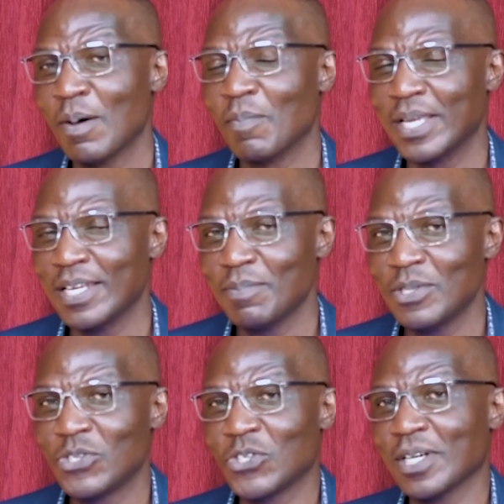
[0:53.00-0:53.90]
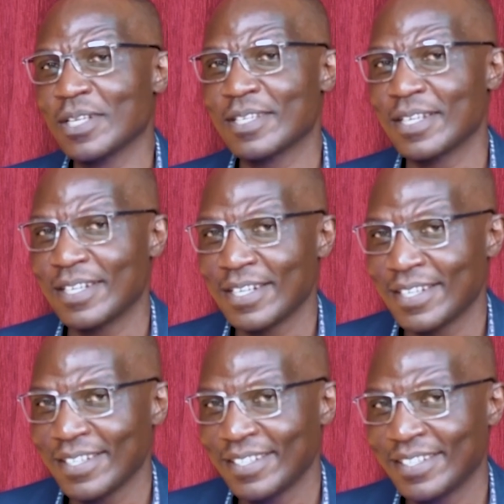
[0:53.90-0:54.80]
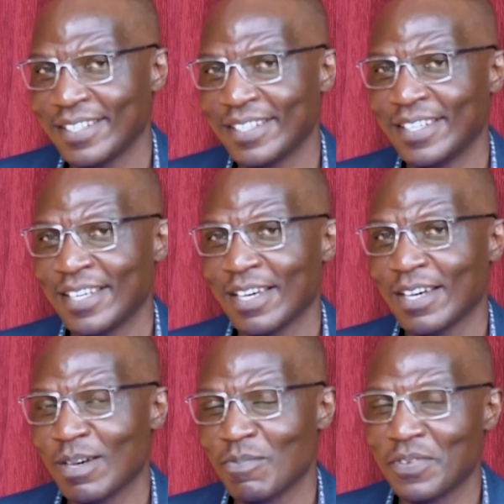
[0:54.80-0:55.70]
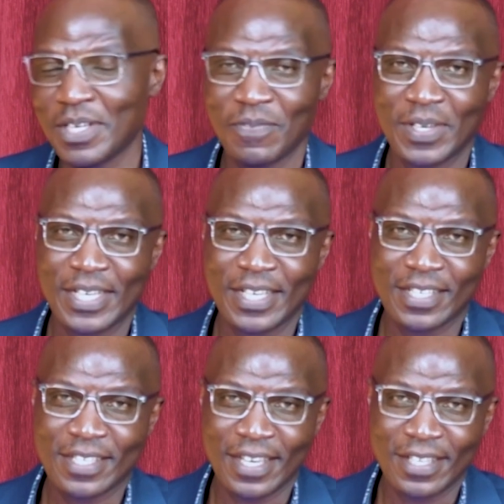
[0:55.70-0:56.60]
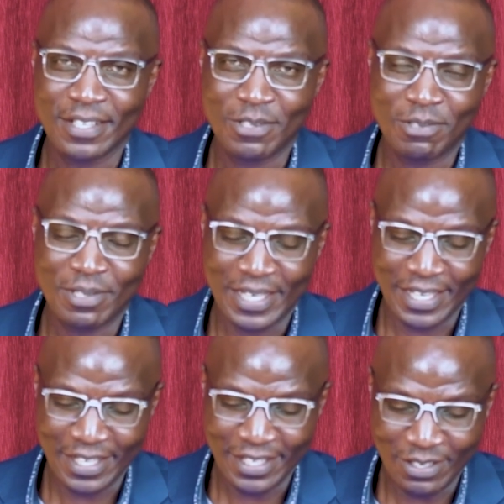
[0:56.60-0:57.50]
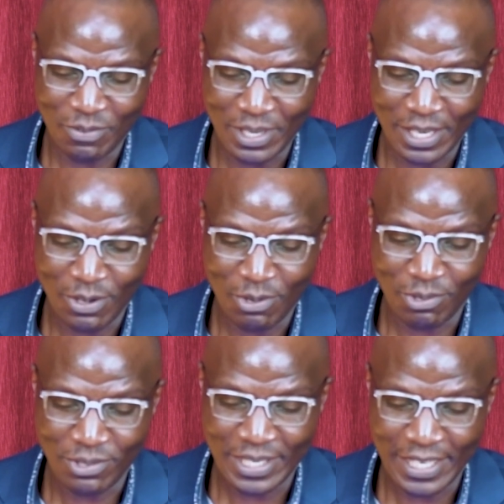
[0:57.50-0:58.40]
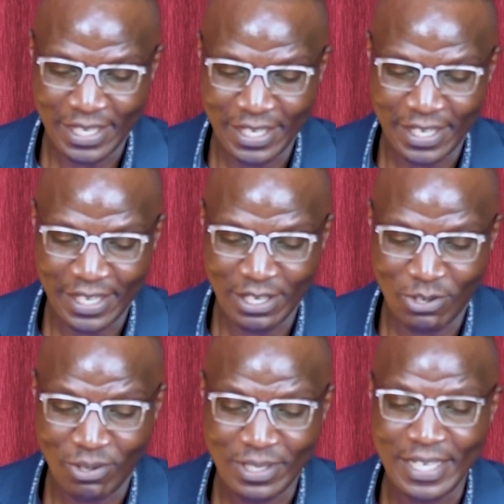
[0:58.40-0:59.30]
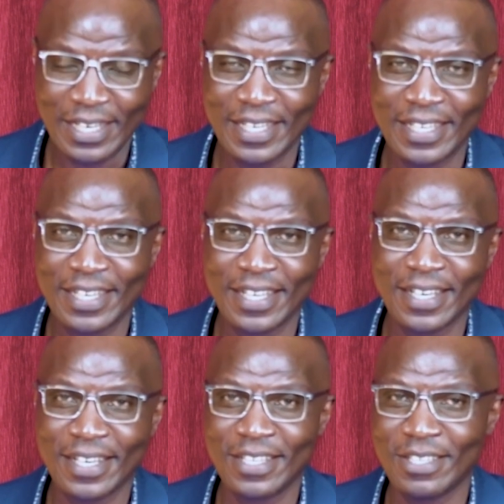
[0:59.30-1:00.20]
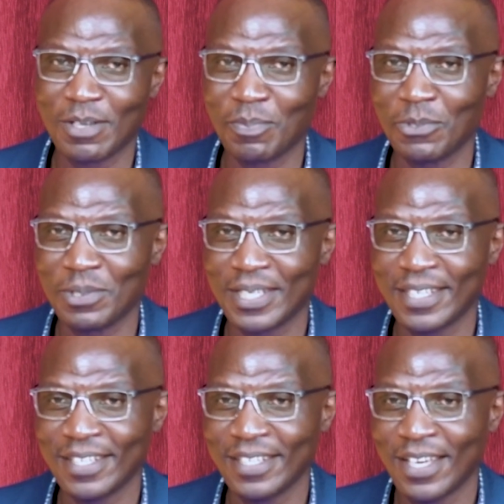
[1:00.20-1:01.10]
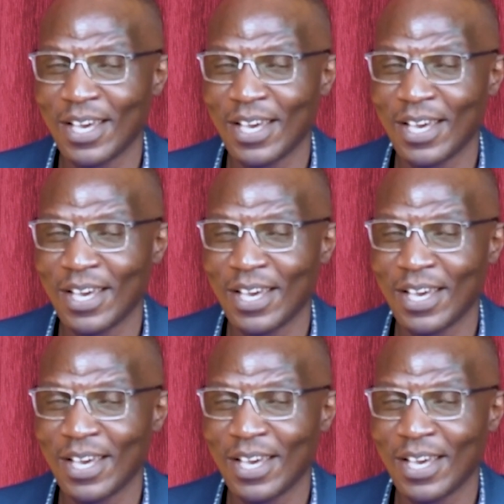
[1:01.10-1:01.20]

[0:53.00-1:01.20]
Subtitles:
My name is Charles Adede. I'm very, very excited today. We are hosting Dr. Linda Nyamute,